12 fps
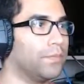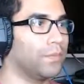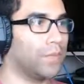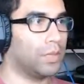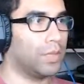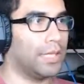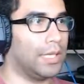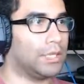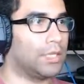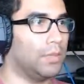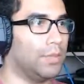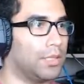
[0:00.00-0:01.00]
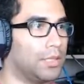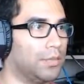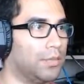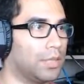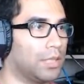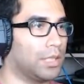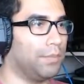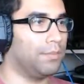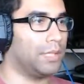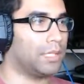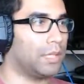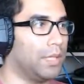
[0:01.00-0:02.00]
Great. Let's go, Mr. Come,
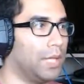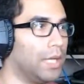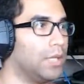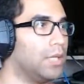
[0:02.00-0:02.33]
Mr. Midnight.